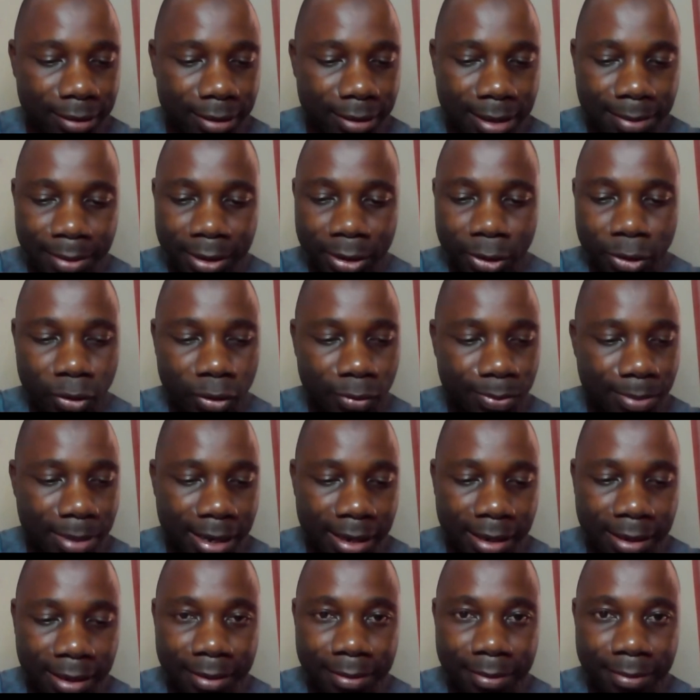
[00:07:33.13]
Let me use
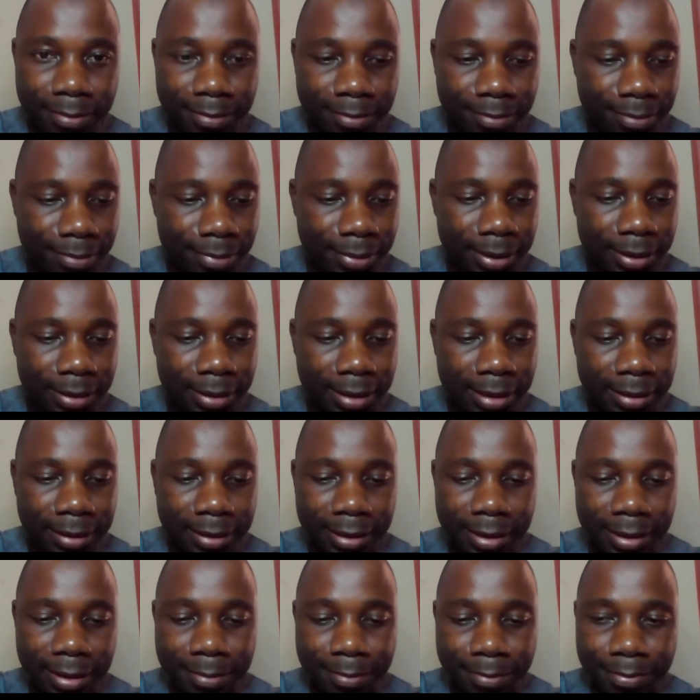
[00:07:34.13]
my business
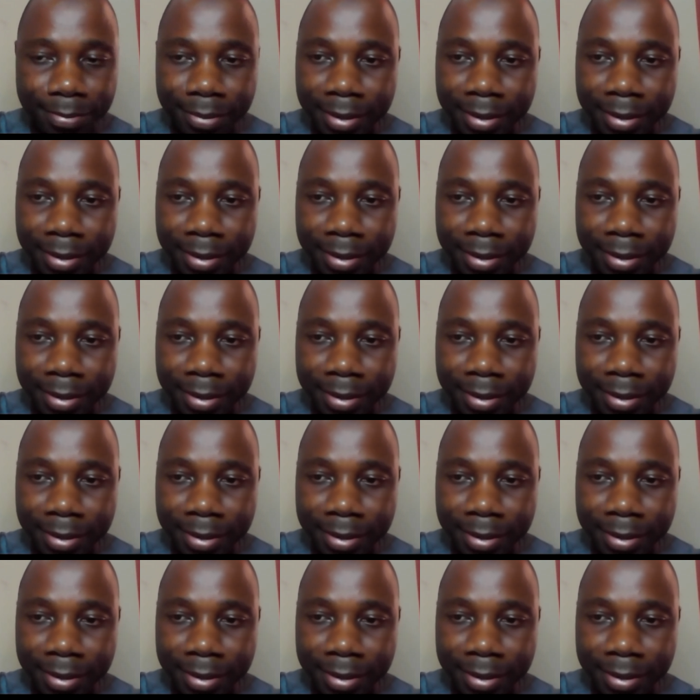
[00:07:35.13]
name,